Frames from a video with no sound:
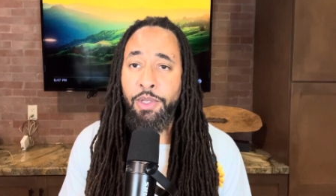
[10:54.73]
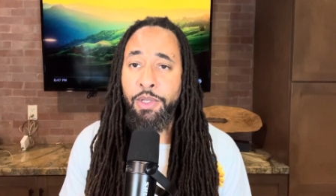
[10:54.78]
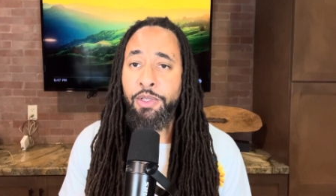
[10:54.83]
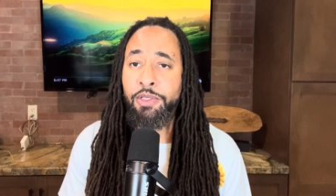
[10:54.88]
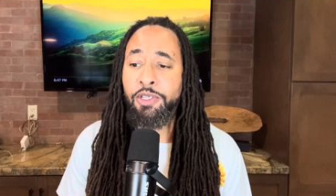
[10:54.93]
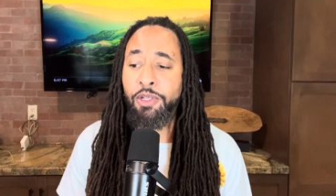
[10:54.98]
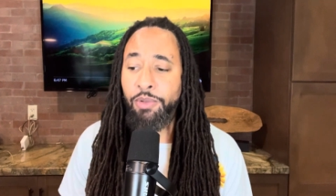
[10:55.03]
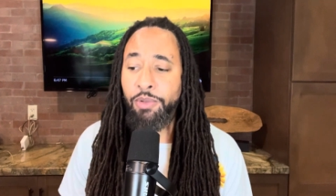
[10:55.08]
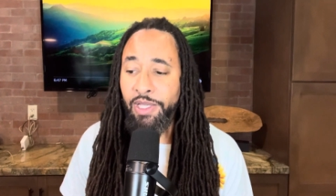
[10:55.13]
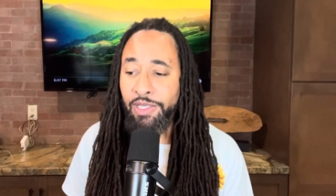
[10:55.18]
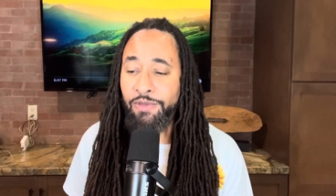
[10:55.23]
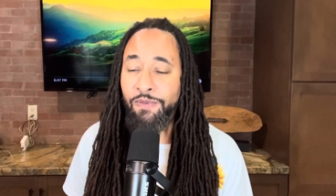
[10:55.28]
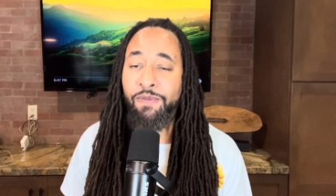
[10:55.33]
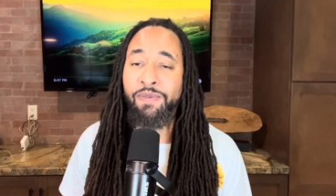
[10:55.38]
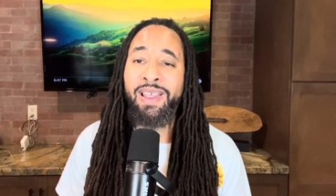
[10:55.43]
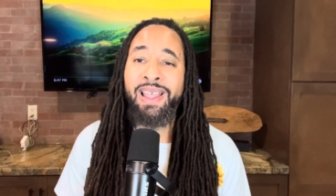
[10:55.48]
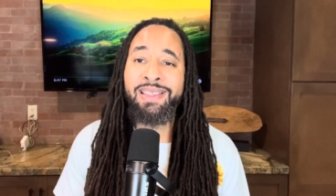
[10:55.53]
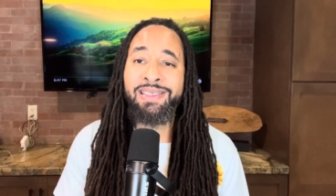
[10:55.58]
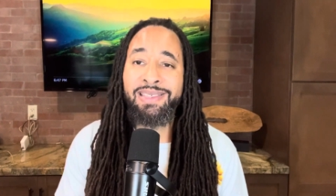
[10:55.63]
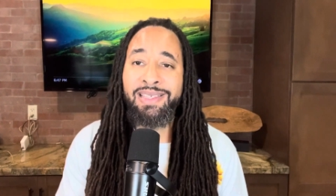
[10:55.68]
so he's
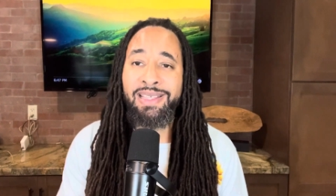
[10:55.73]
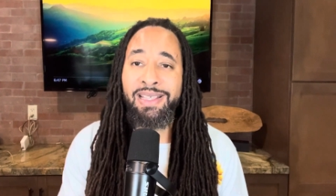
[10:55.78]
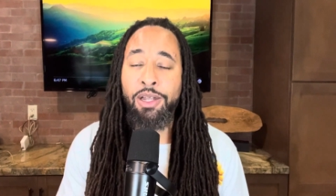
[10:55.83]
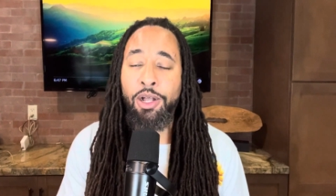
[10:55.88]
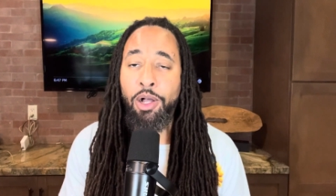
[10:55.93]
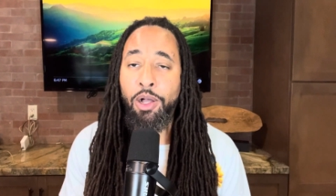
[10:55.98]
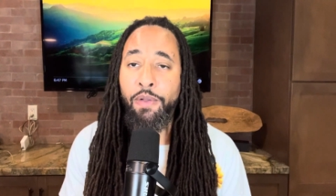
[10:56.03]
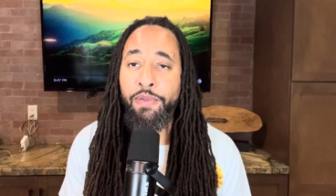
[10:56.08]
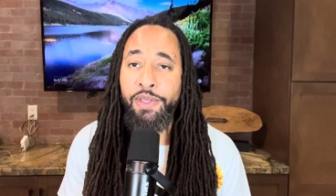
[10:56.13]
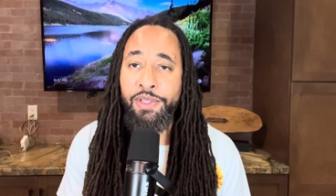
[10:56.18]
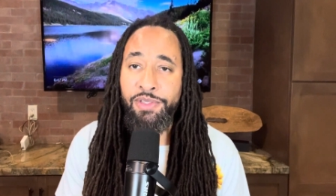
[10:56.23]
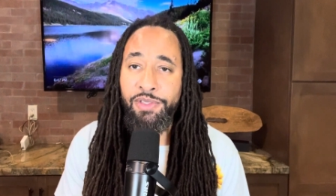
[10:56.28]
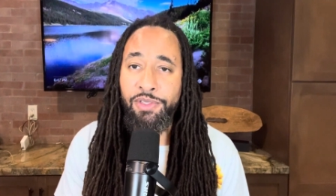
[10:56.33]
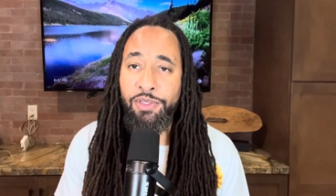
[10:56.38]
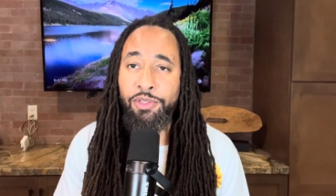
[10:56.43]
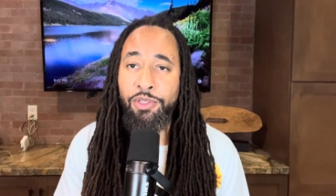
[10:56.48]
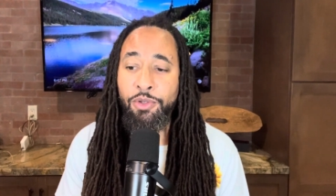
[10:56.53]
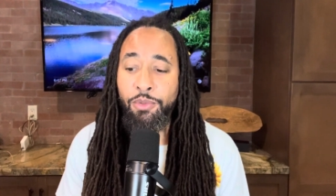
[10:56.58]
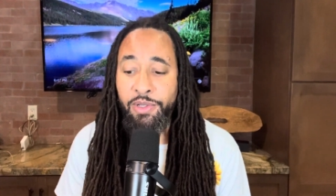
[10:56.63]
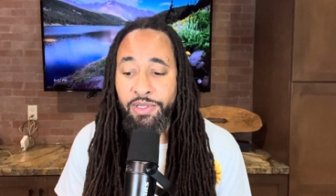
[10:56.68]
venting all this to
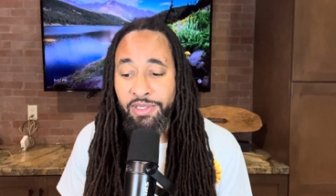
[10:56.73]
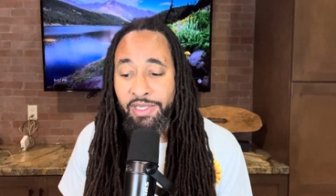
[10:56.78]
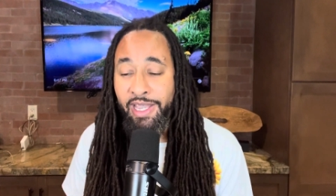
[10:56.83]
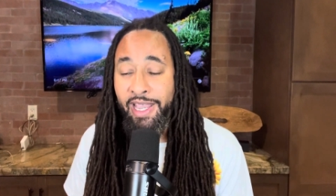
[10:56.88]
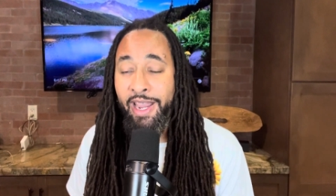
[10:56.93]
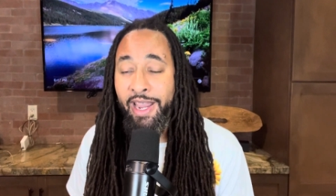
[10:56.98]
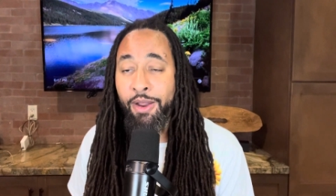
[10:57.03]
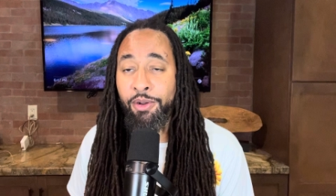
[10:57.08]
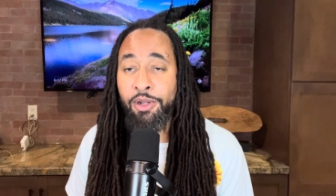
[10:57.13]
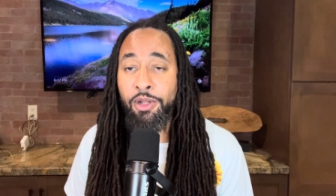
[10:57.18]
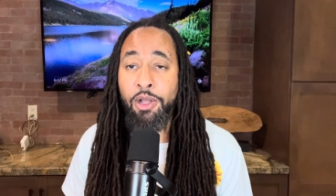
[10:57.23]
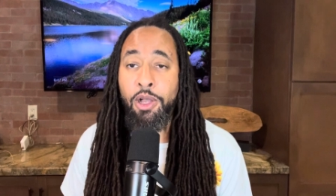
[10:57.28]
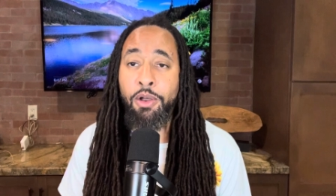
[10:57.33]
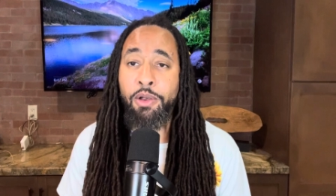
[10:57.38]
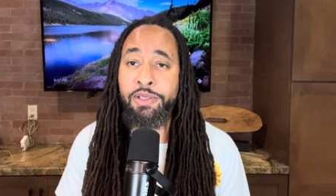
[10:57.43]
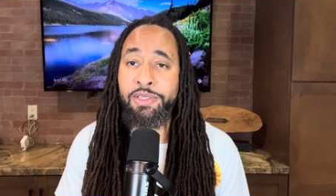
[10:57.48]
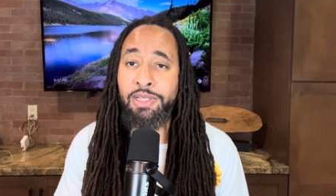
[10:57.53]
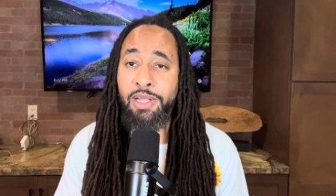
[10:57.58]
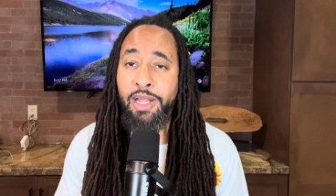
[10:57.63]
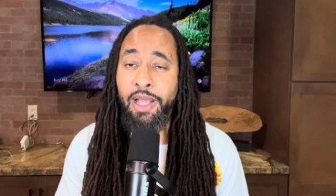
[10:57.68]
you he's carried it all
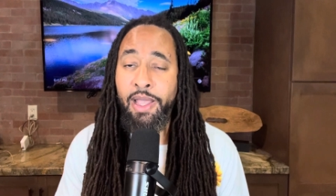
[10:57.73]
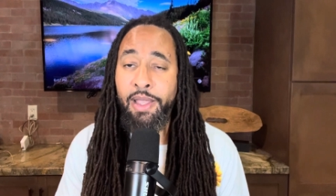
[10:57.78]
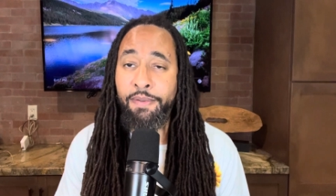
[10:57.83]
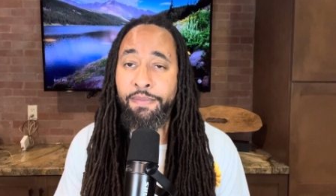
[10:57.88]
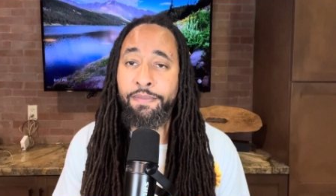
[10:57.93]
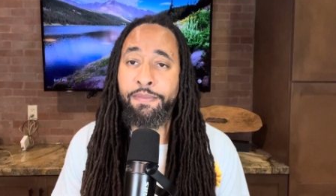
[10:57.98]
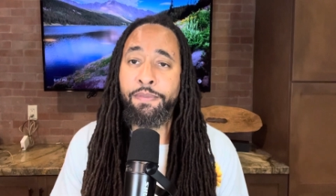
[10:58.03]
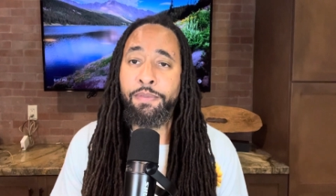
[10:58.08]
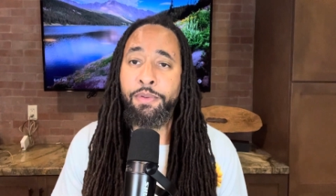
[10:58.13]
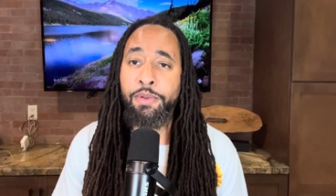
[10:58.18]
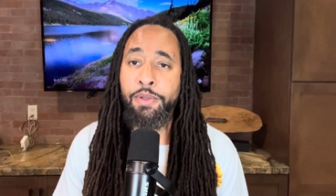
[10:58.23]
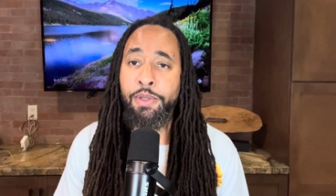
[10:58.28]
his life